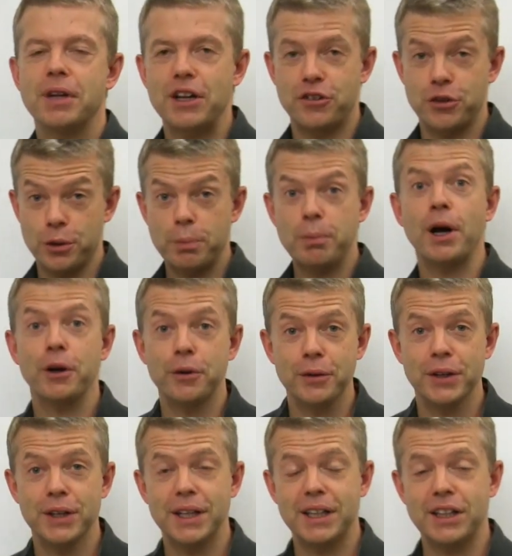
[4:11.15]
It's your
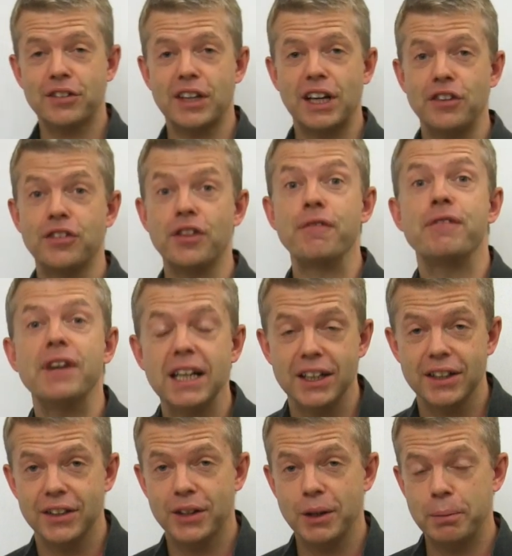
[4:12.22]
opponent in this case, the
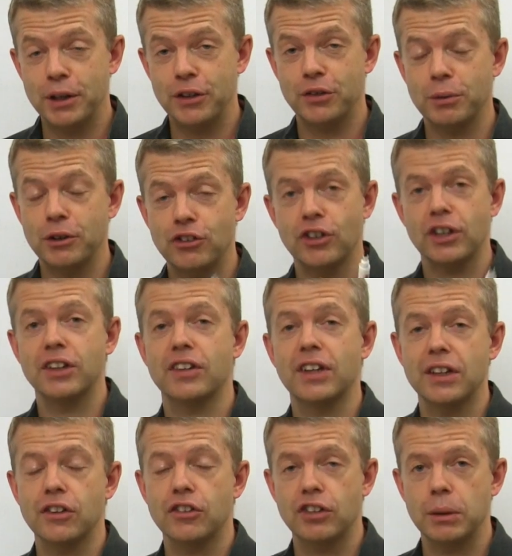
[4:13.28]
villain, the person we're trying to
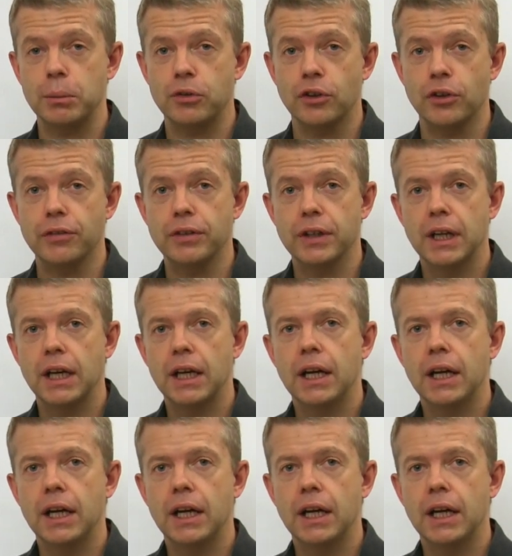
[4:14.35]
take the chips off.